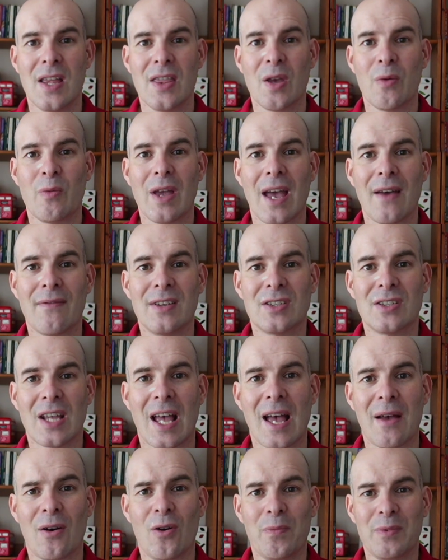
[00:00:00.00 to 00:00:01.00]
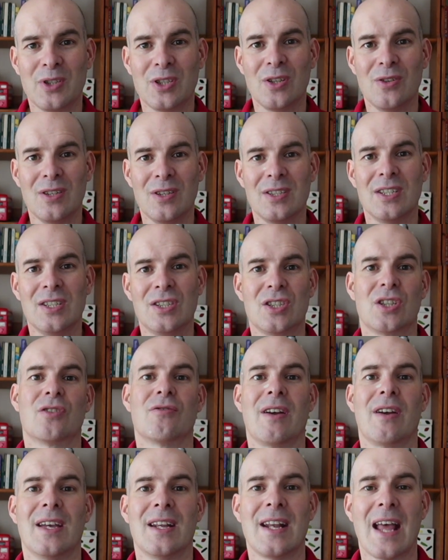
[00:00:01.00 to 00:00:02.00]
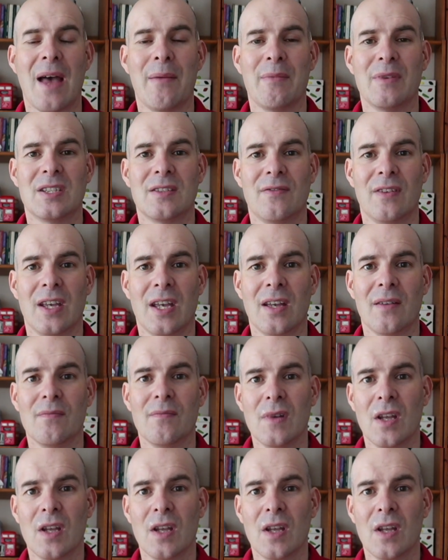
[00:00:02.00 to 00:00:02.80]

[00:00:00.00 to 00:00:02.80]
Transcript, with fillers: then we have this uh, opportunity to create an atmosphere